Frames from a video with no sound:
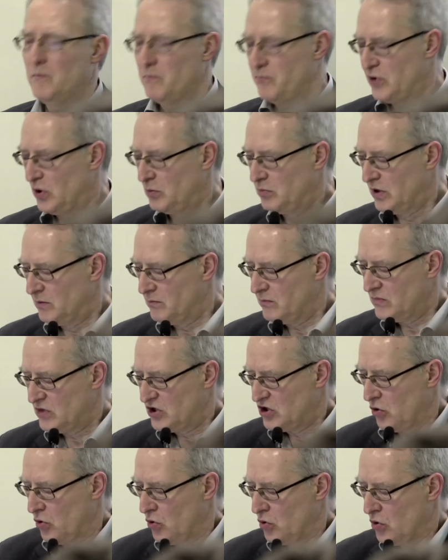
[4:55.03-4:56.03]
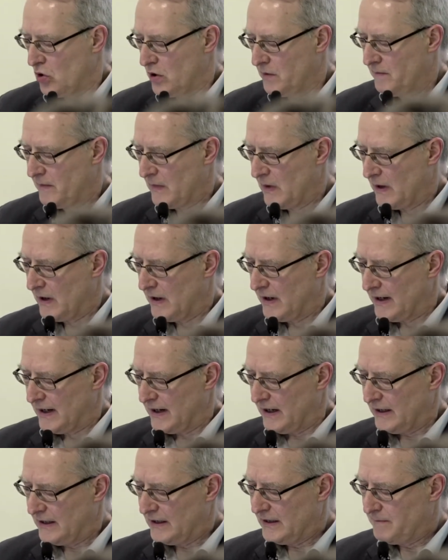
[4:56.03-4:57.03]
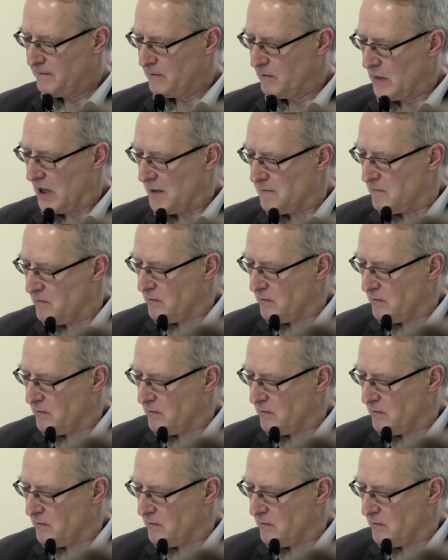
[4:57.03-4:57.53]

problems or um,